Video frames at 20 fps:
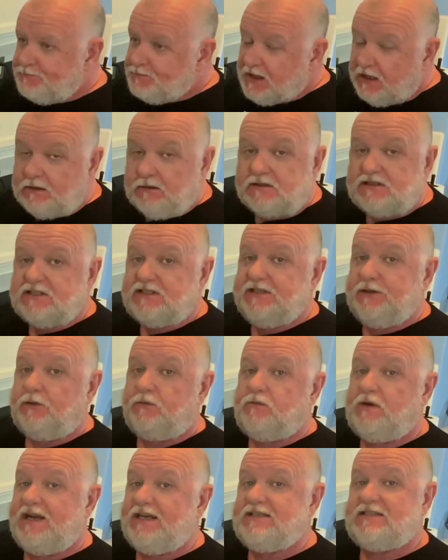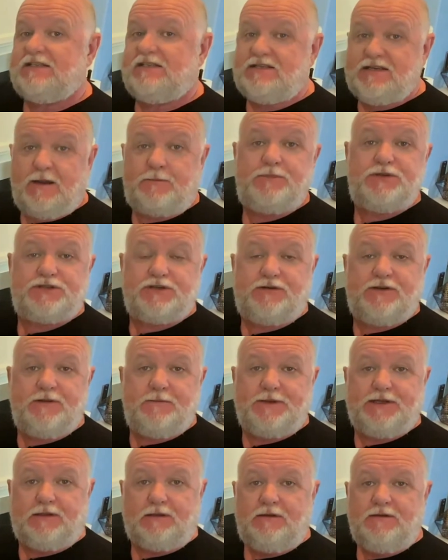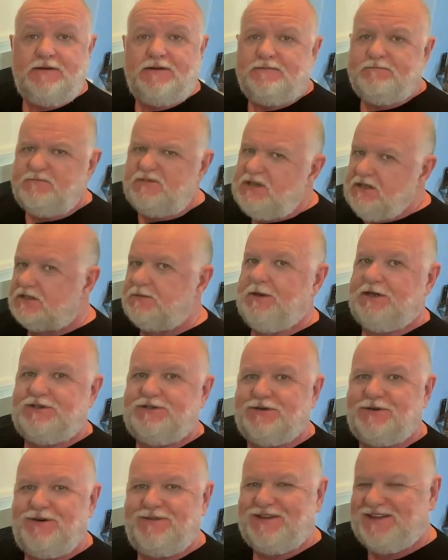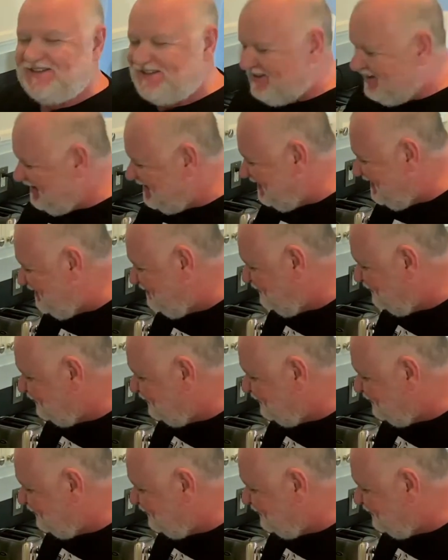It'll still raise the temperature in the middle just to make sure everything's good.